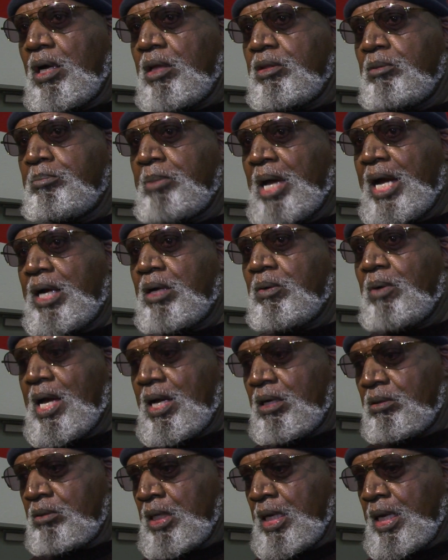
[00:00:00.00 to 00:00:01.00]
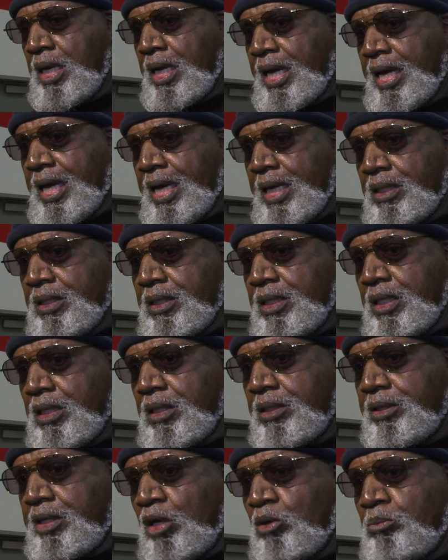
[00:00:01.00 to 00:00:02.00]
the background, and
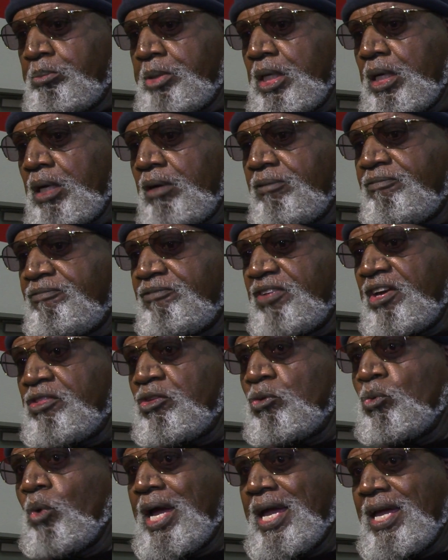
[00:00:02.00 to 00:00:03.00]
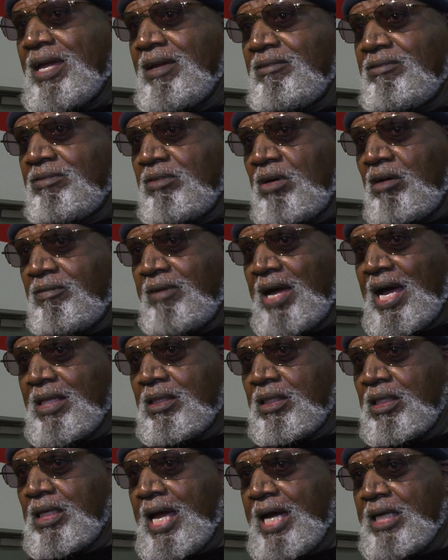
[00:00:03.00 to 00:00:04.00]
there'll be a fifth wave of
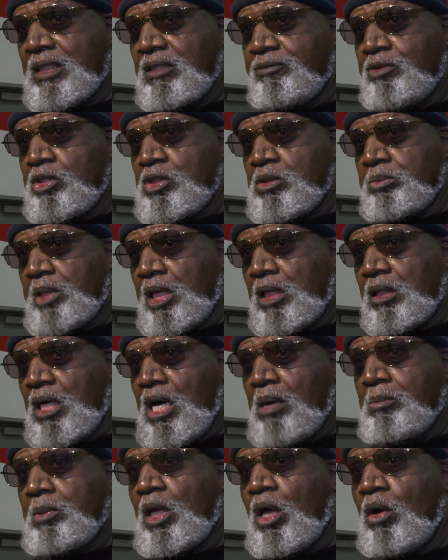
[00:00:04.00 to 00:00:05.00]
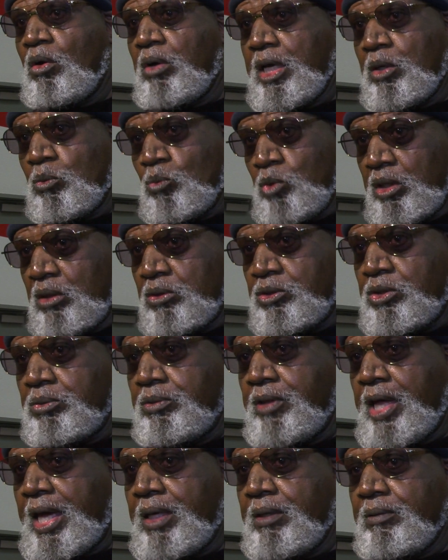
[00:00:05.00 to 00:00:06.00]
athlete activism that will come along and will do
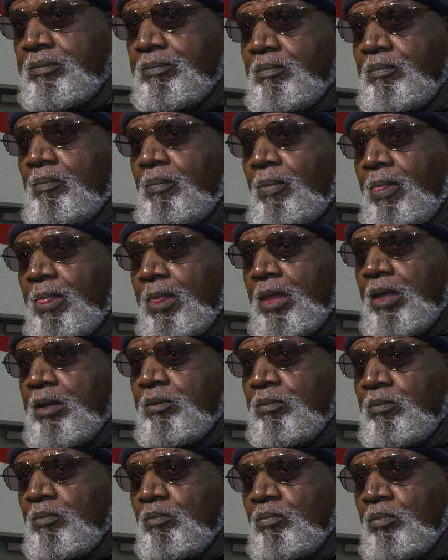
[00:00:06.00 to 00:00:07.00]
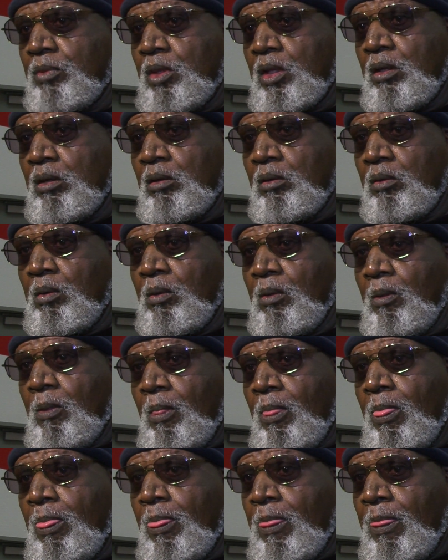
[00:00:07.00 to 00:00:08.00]
that. In the 60s and 70s,
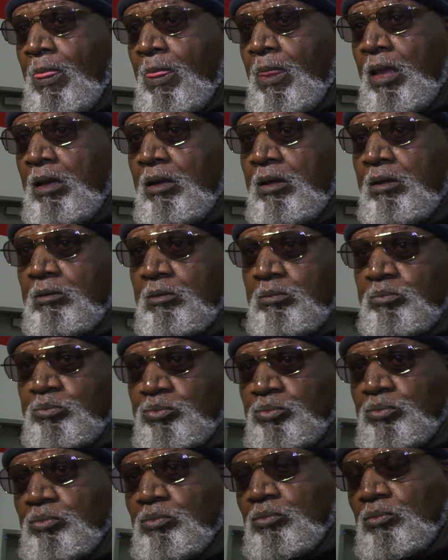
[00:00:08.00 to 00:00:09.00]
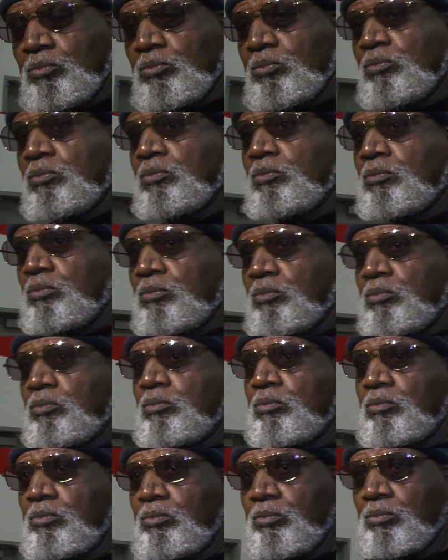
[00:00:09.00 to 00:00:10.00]
you and other athletes brought a
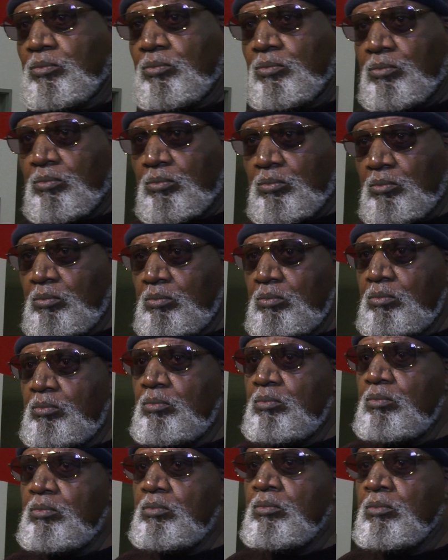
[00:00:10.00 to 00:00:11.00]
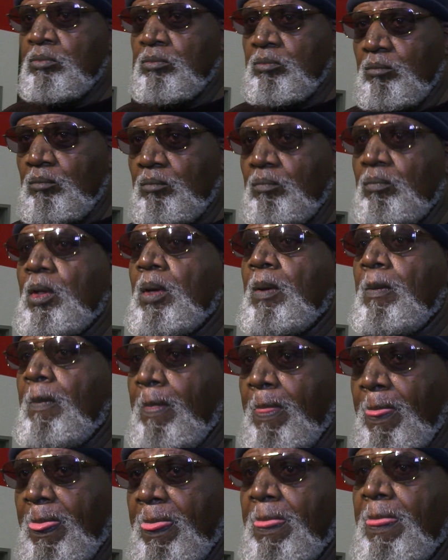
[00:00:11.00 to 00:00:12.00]
voice to issues in the
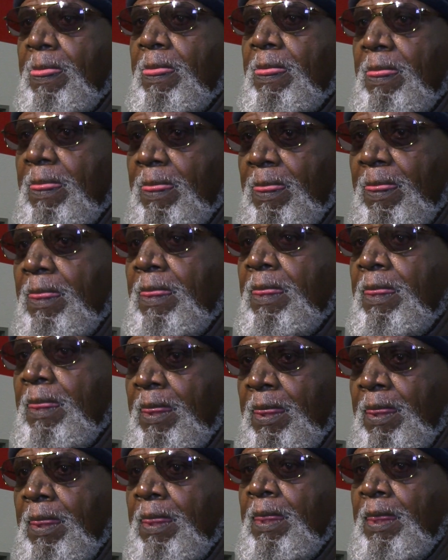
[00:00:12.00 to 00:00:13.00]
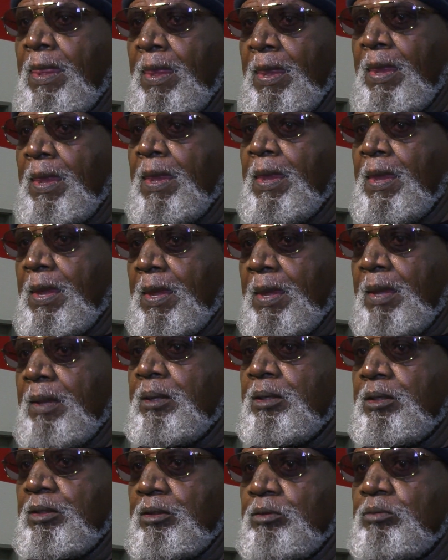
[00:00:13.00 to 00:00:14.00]
country. The 80s and 90s, a lot of
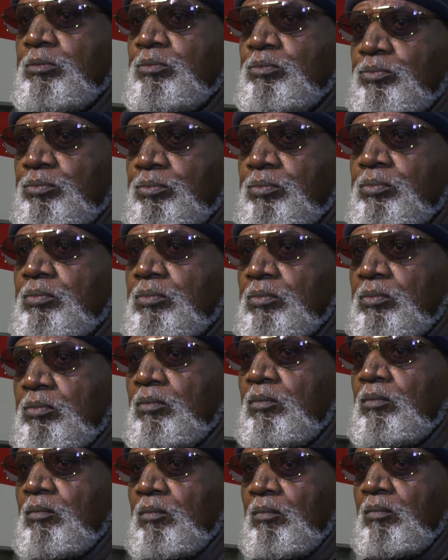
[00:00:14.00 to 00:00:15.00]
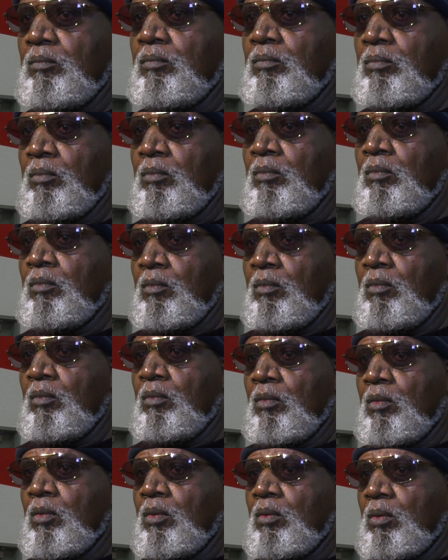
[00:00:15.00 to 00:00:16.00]
athletes were silent. Do
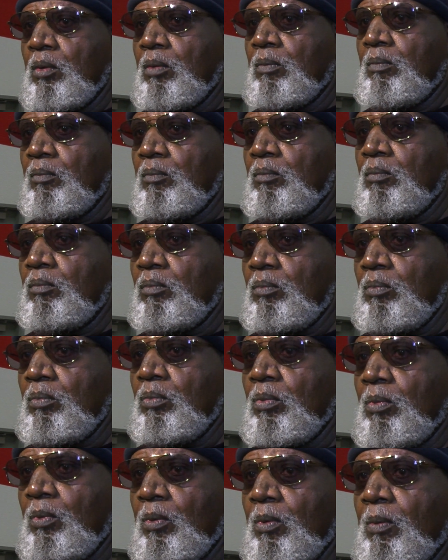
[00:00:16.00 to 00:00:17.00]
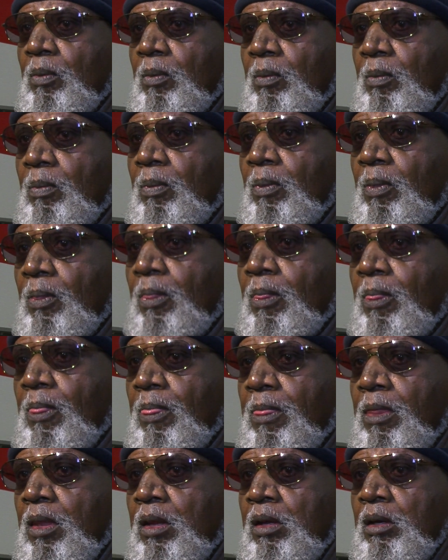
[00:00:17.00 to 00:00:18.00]
you feel there's a
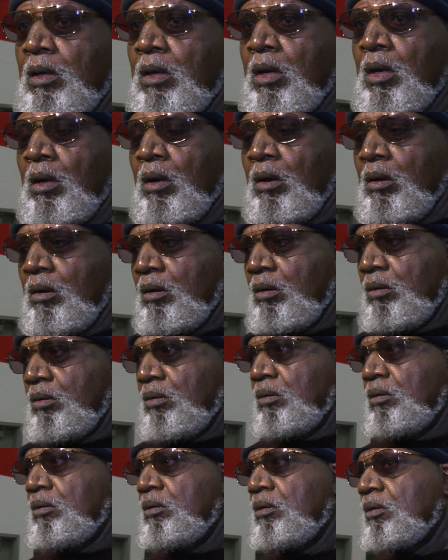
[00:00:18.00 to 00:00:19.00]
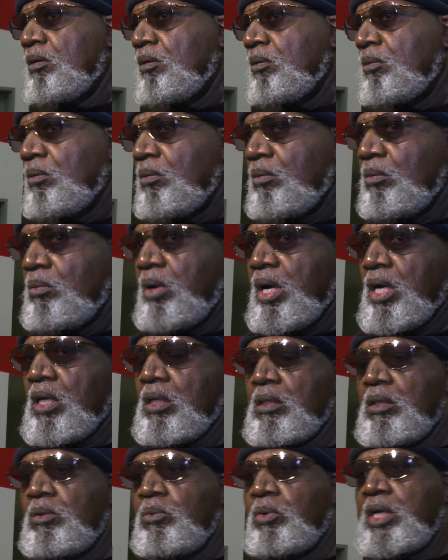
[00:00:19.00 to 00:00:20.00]
responsibility for athletes with that?
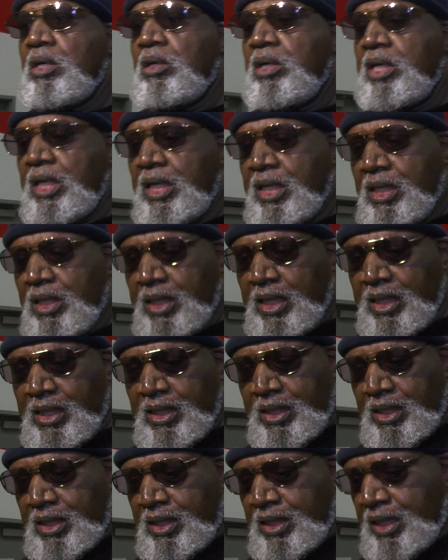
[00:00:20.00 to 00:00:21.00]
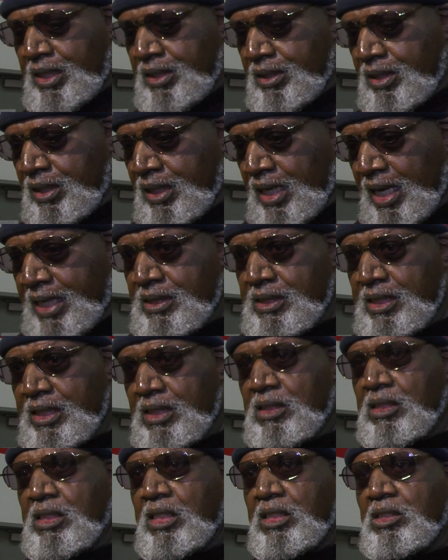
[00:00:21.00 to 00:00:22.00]
Well, we in the
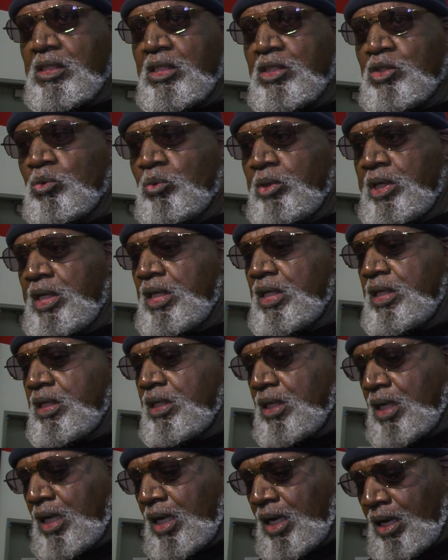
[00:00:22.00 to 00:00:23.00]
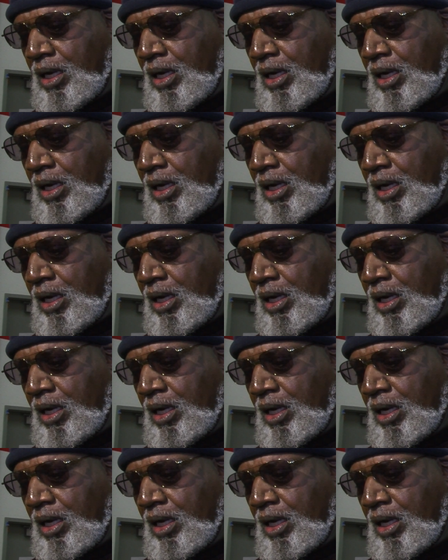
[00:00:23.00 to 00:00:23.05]
1960s, we